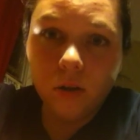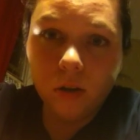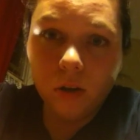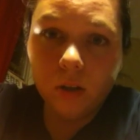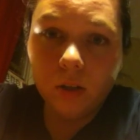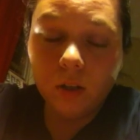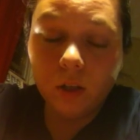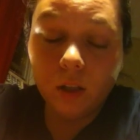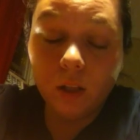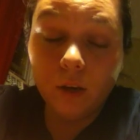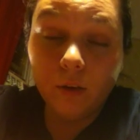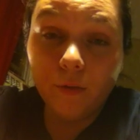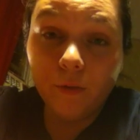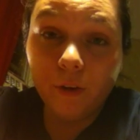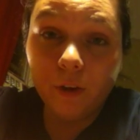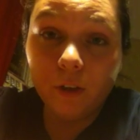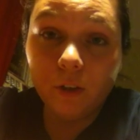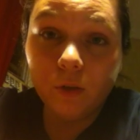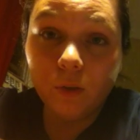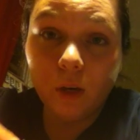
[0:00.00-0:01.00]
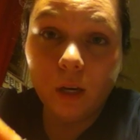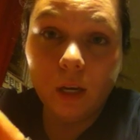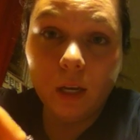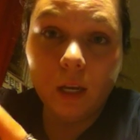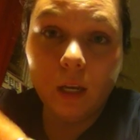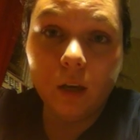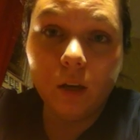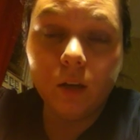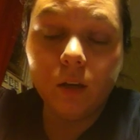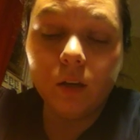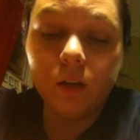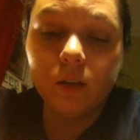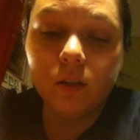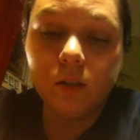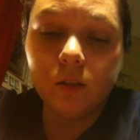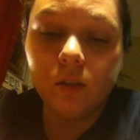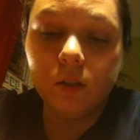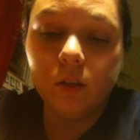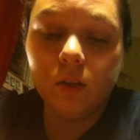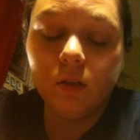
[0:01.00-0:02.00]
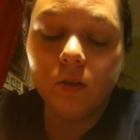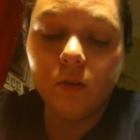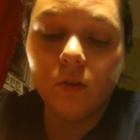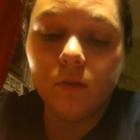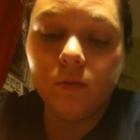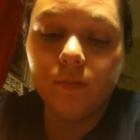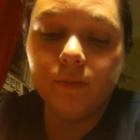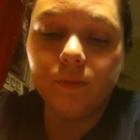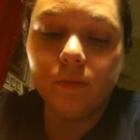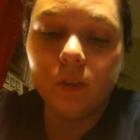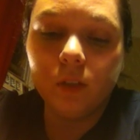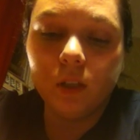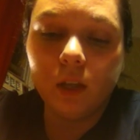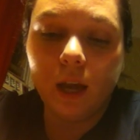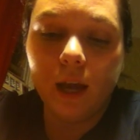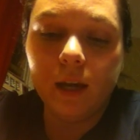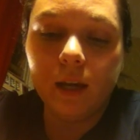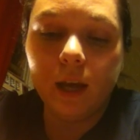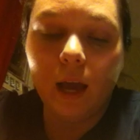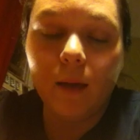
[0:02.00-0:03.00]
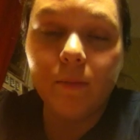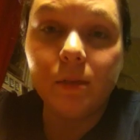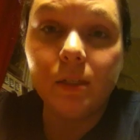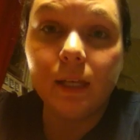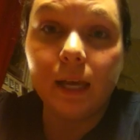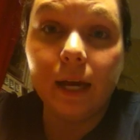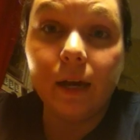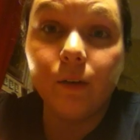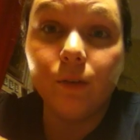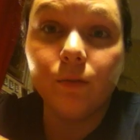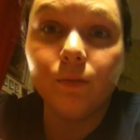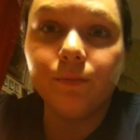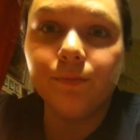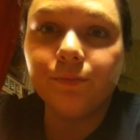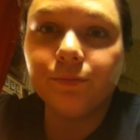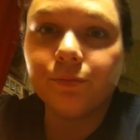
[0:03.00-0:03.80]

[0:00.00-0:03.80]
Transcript: It's a little frustrating. It's kind of got me down.